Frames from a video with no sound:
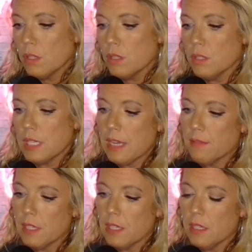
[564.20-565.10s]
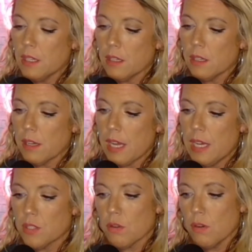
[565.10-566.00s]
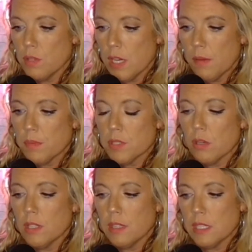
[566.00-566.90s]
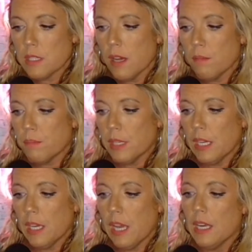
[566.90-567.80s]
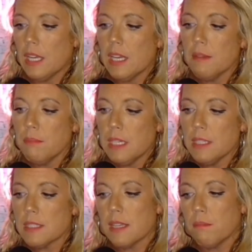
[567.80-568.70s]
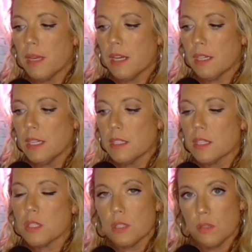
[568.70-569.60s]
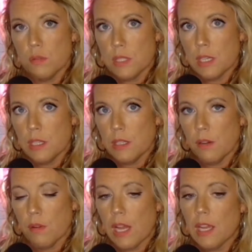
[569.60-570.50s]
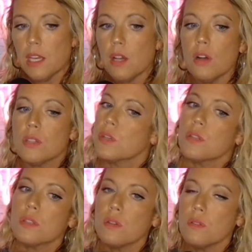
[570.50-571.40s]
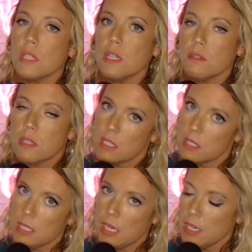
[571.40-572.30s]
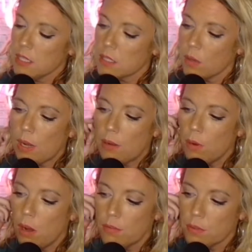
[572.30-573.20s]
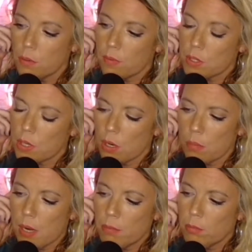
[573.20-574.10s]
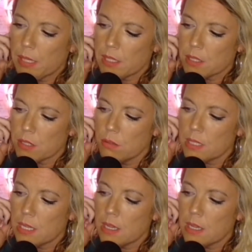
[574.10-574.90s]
David has grown up, started this company, and he meets and marries Susan. Okay. He calls her Susie to this day. So I will often refer to her probably as Susie.